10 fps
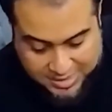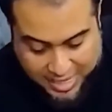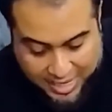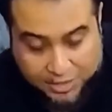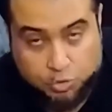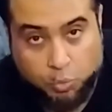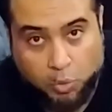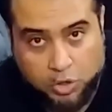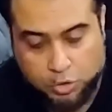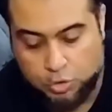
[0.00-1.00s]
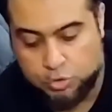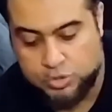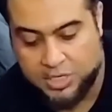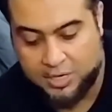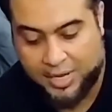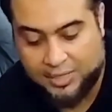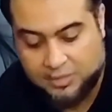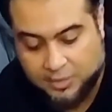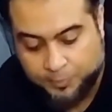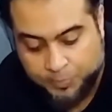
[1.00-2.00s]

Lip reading: I don't want to lose her health.